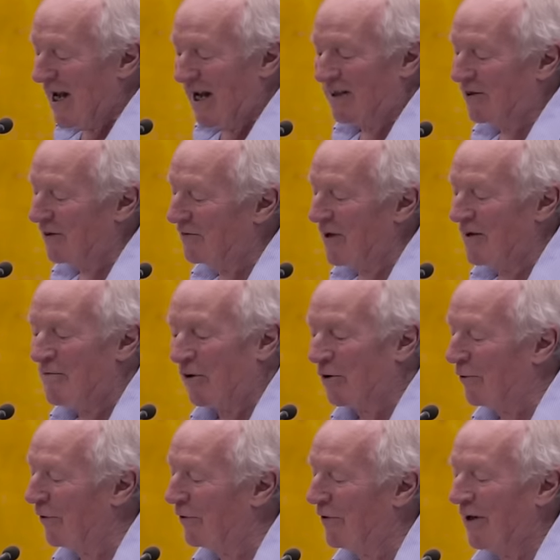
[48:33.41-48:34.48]
It's a
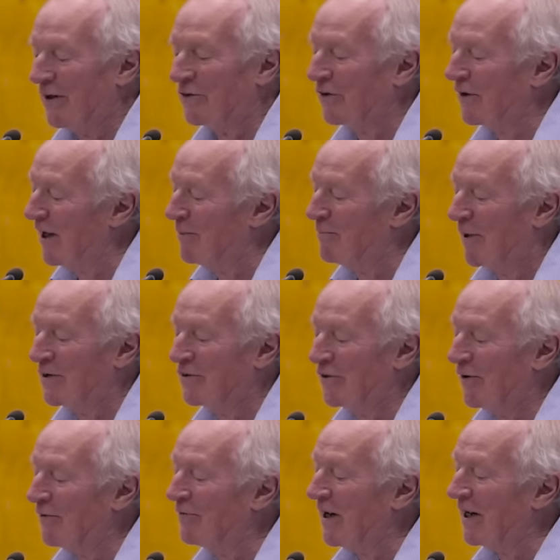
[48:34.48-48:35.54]
difficult thing to keep
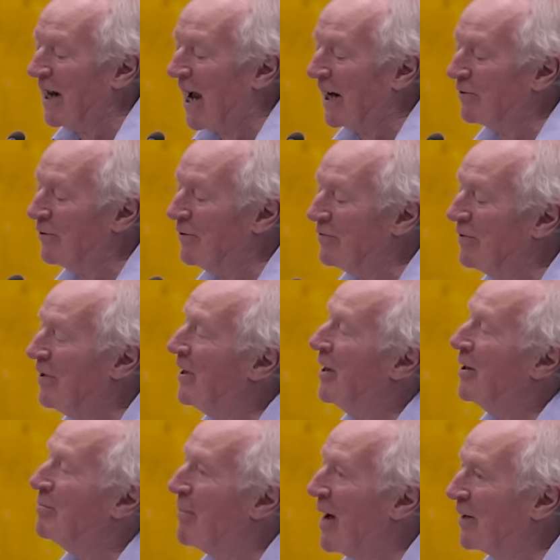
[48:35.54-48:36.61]
myself inactive
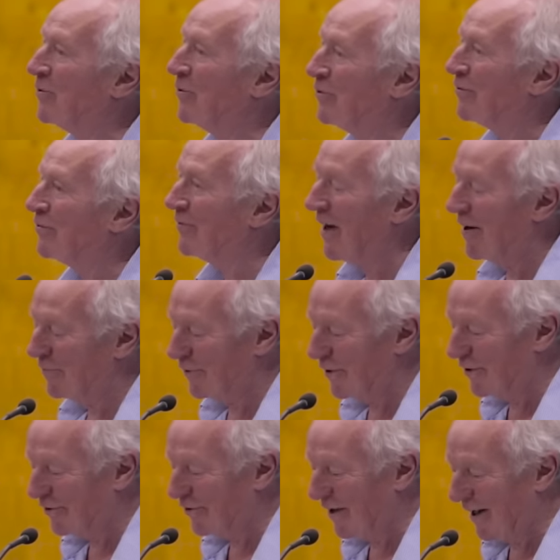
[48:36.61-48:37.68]
in matters of
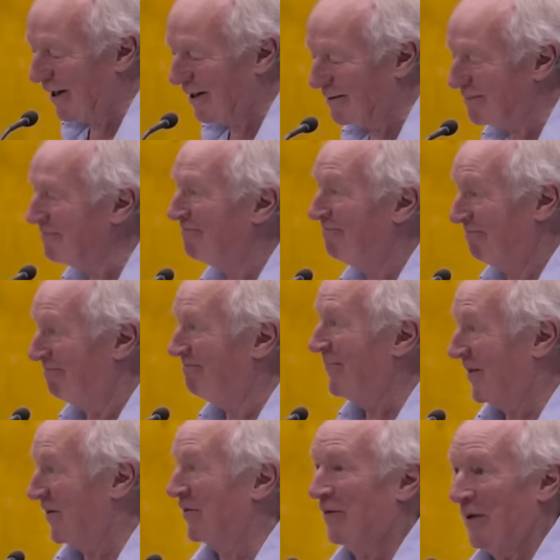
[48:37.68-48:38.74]
governance here.
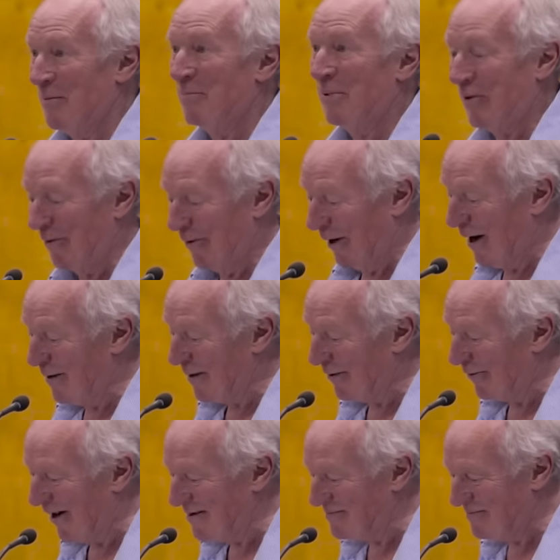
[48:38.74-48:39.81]
This is the Imperial Army,
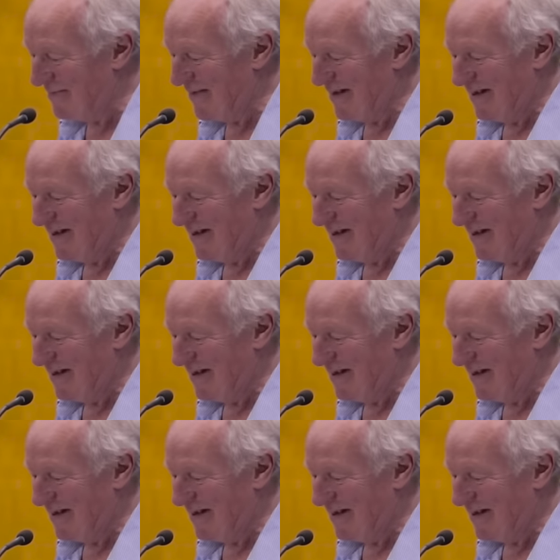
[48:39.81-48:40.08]
right?